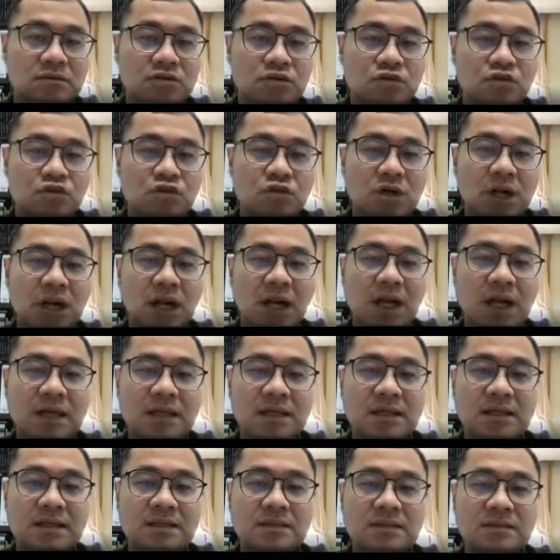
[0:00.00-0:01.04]

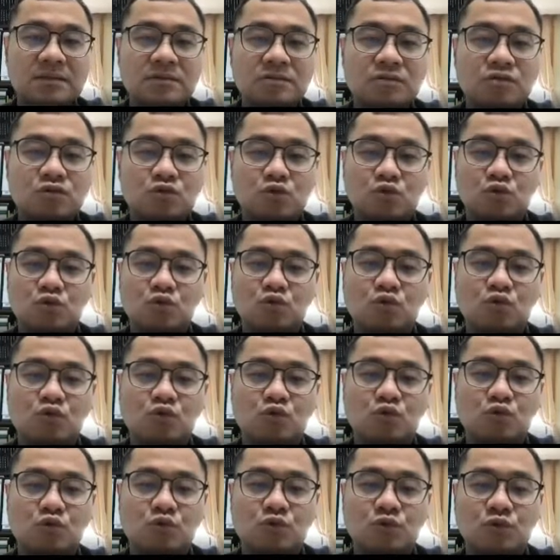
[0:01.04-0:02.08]
try
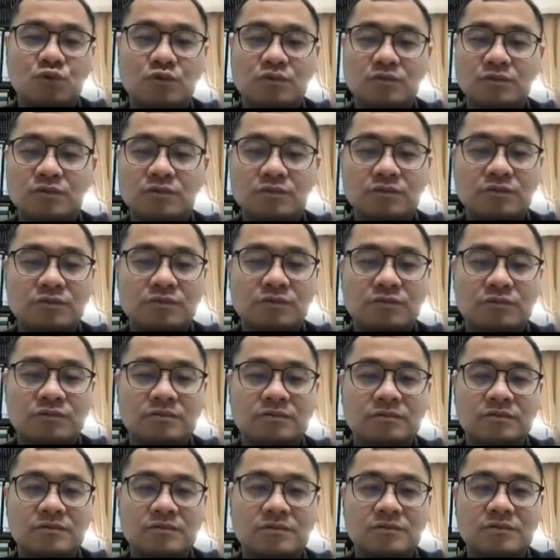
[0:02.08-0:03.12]
to
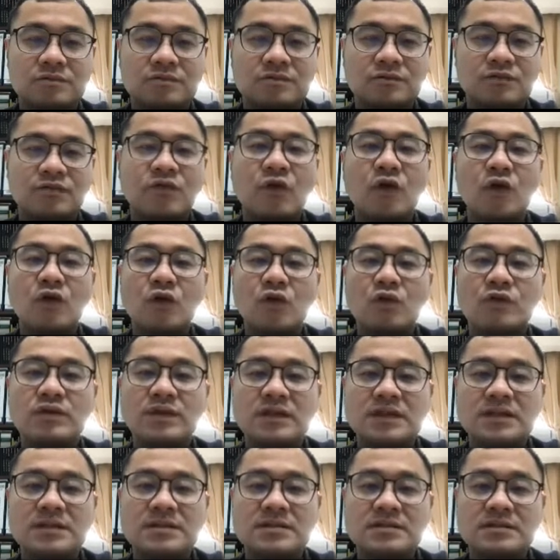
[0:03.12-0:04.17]
follow
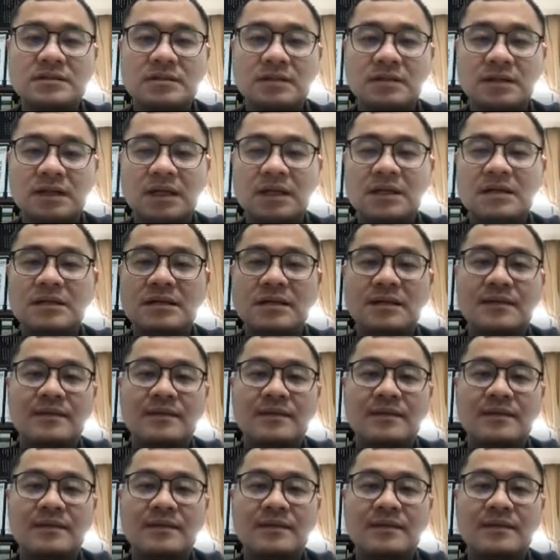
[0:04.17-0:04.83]
this. Okay.